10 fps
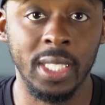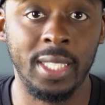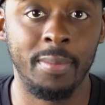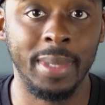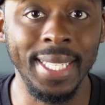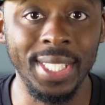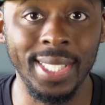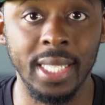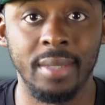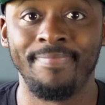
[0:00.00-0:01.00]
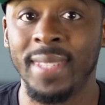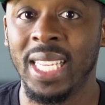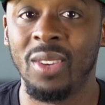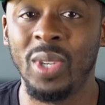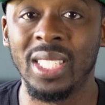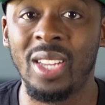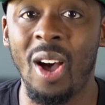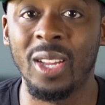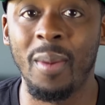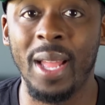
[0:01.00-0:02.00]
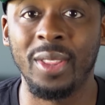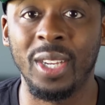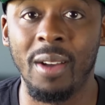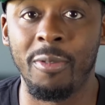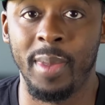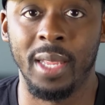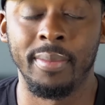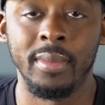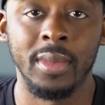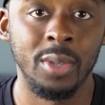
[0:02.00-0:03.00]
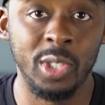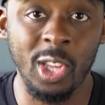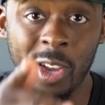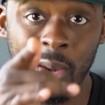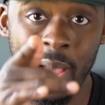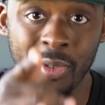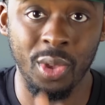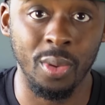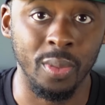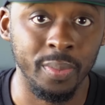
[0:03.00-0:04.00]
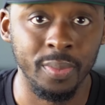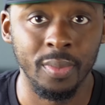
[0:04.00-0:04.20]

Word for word: when it said militia, it wasn't talking about the government. It was talking about you.